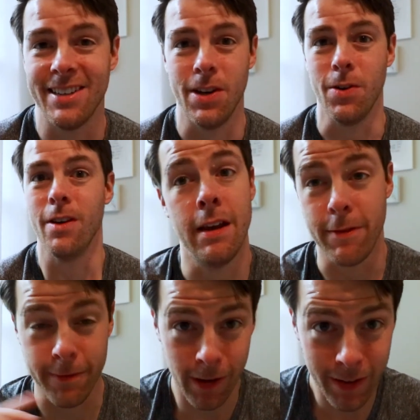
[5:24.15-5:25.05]
So if
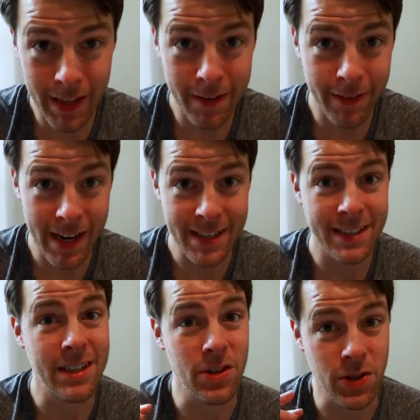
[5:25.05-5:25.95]
you follow that
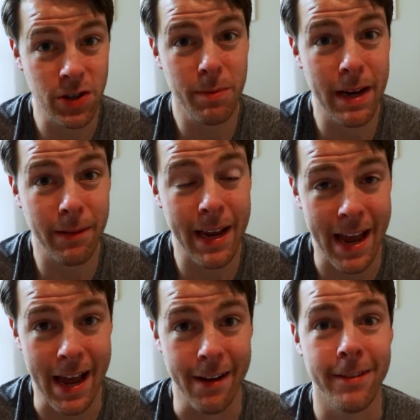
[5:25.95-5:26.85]
advice, you should be able to
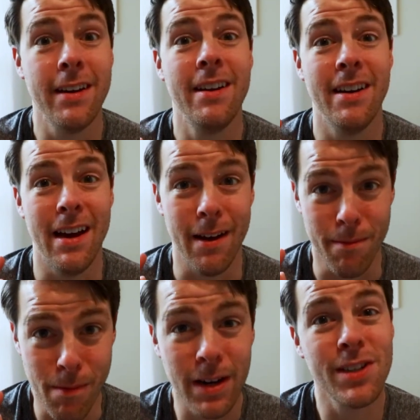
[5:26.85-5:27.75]
have a
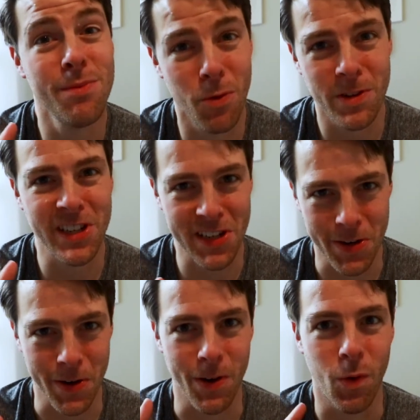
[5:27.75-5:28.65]
much more
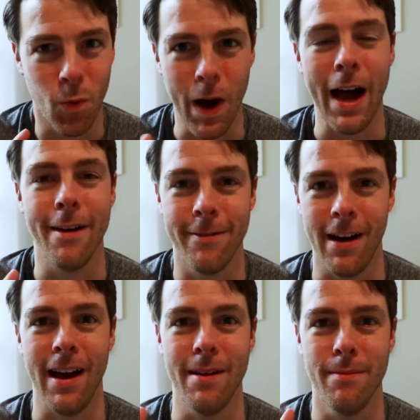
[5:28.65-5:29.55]
secure
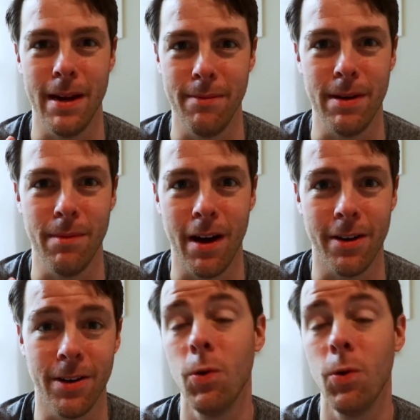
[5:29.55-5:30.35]
Wi-Fi baby monitor.